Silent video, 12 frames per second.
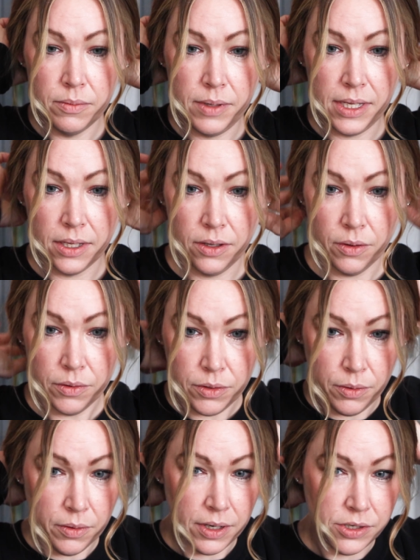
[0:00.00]
you can go
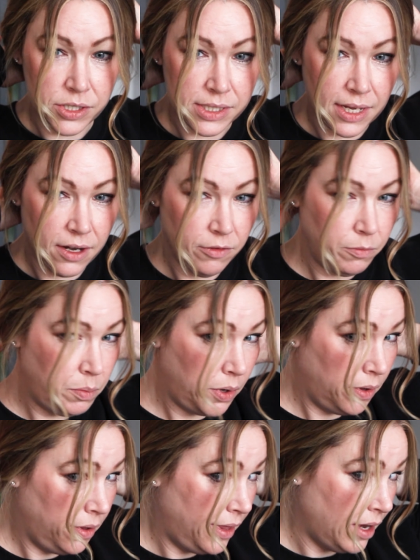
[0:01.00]
through and just kind of
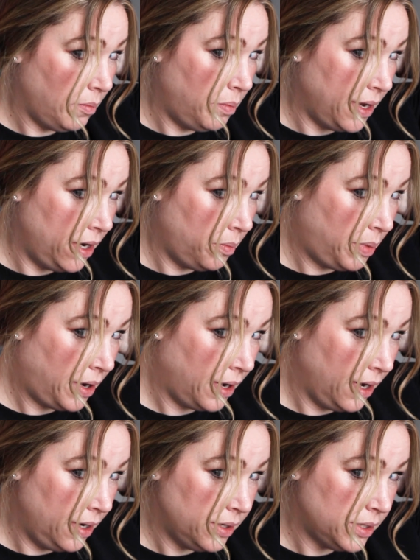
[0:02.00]
pull that bun
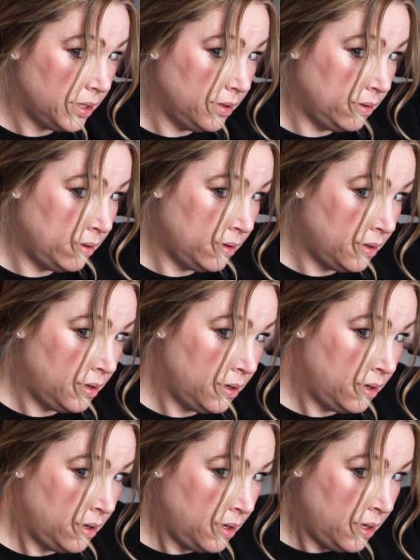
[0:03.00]
apart
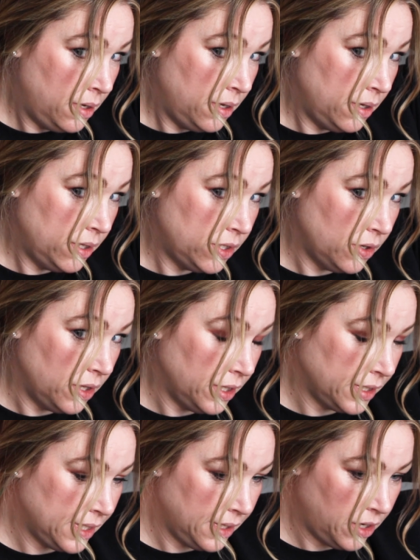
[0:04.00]
so it
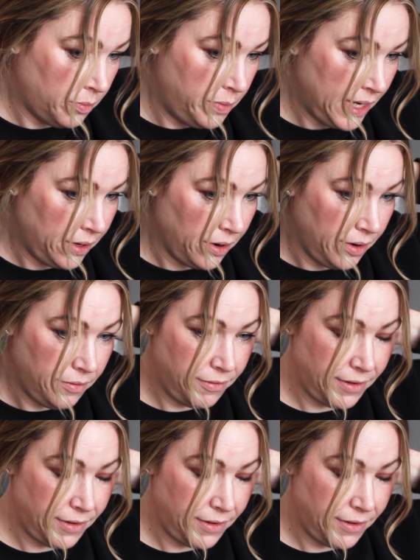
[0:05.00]
looks a little bigger and